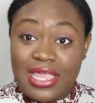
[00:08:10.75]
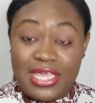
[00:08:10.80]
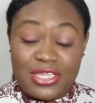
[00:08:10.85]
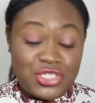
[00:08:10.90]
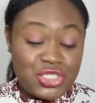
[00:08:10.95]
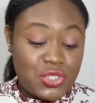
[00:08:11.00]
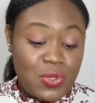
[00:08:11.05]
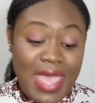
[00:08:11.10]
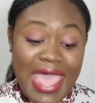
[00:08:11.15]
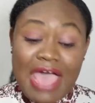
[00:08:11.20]

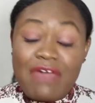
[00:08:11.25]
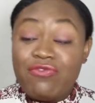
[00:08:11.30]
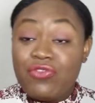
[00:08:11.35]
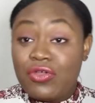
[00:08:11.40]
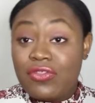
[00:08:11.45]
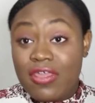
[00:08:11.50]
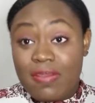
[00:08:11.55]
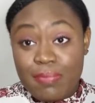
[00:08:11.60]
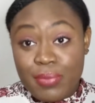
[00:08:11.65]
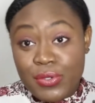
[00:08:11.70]
so
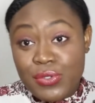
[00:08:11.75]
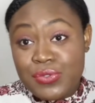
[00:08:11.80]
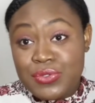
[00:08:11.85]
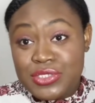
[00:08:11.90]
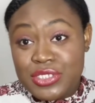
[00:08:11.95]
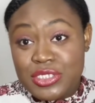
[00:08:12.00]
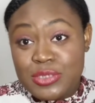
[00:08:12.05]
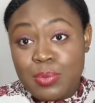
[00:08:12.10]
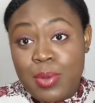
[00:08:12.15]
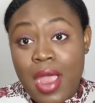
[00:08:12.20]
after they produce
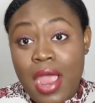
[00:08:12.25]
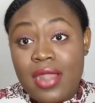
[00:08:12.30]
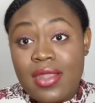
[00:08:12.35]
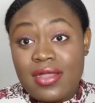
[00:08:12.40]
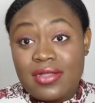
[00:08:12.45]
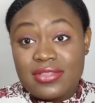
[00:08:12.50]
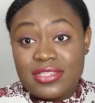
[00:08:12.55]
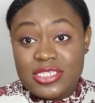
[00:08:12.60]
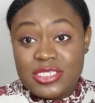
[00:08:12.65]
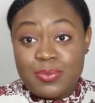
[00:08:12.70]
this
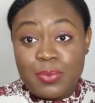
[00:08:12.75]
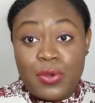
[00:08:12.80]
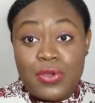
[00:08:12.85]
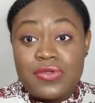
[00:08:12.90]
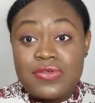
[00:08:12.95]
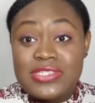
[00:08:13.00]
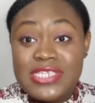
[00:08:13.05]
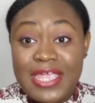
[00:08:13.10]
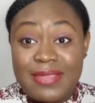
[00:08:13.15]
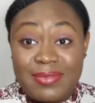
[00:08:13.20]
product, this
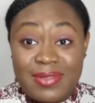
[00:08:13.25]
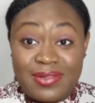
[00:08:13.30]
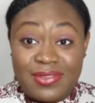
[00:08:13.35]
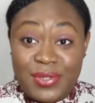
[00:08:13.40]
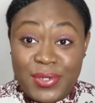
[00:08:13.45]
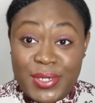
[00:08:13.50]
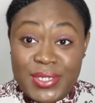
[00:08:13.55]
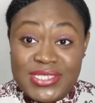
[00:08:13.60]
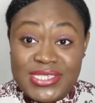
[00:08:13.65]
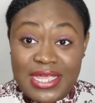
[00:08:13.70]
prototype that
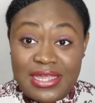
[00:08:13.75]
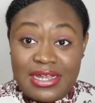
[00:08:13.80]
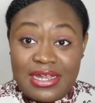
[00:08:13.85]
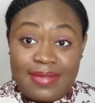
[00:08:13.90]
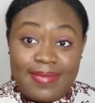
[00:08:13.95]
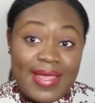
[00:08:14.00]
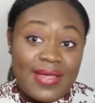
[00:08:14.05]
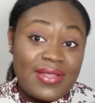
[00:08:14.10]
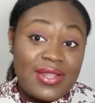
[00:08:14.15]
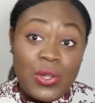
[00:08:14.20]
they're excited
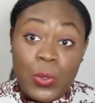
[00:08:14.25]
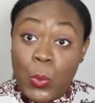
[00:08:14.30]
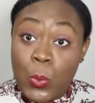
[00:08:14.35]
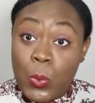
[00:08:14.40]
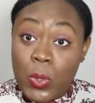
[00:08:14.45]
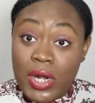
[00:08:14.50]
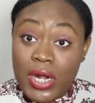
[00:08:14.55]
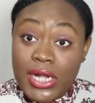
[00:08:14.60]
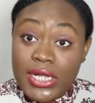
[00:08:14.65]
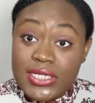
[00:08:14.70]
about, and it
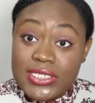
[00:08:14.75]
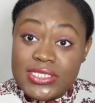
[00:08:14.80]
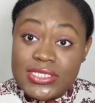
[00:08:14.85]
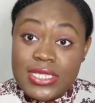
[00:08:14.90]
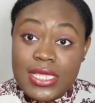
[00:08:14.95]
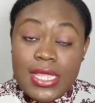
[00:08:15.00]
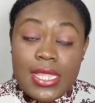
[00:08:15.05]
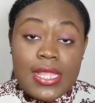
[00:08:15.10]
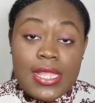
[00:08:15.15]
works,